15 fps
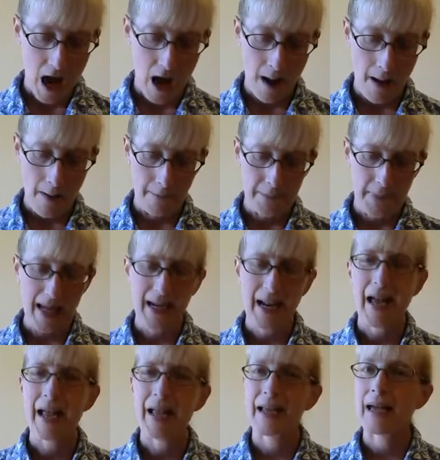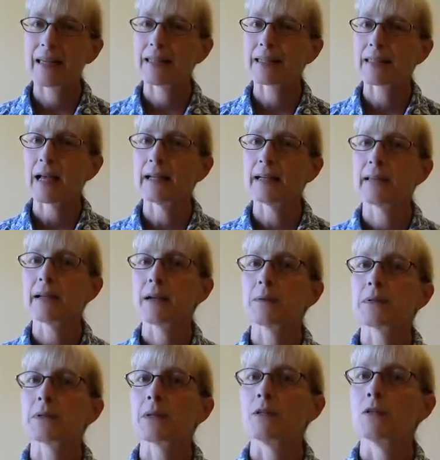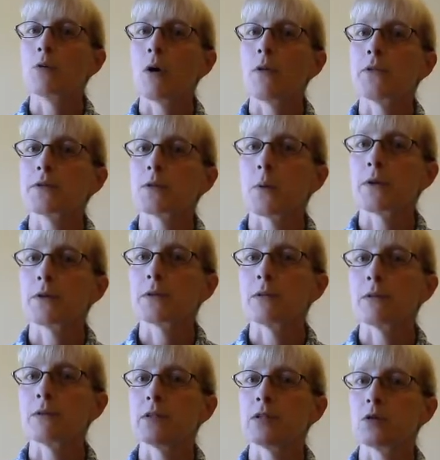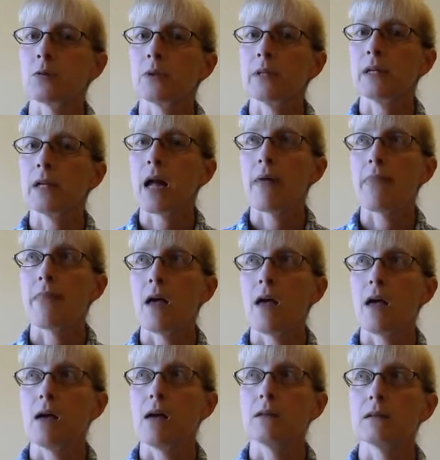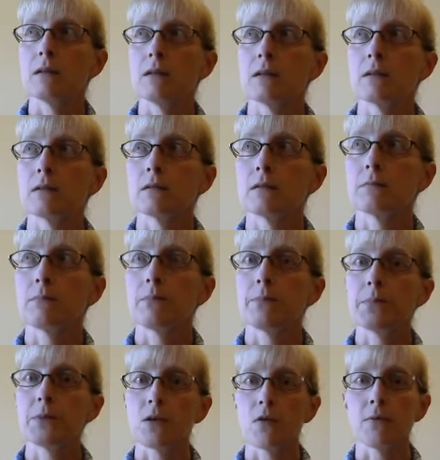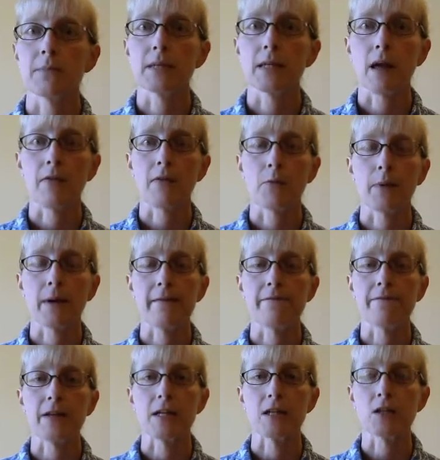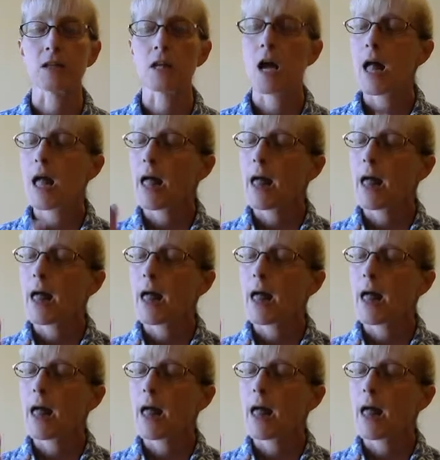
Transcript: And I had decided that I was going to do all the squares individually and then sew them together when I finished.